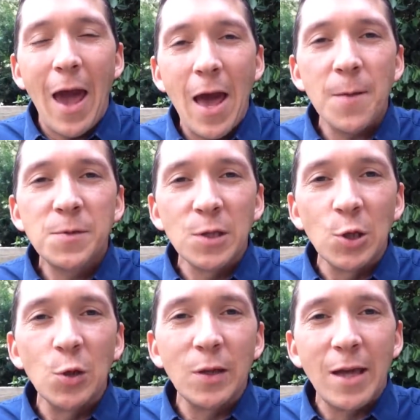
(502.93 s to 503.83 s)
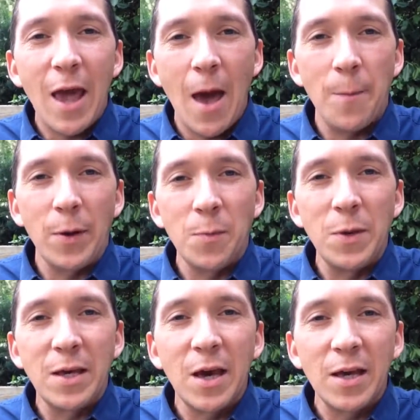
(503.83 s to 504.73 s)
absolutely epic,
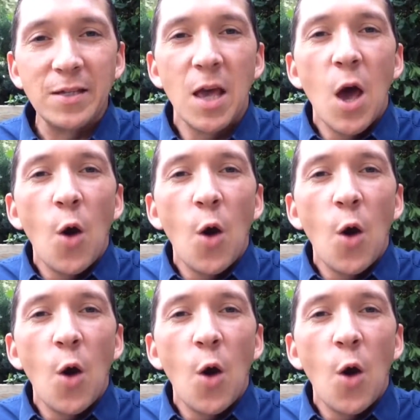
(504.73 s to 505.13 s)
because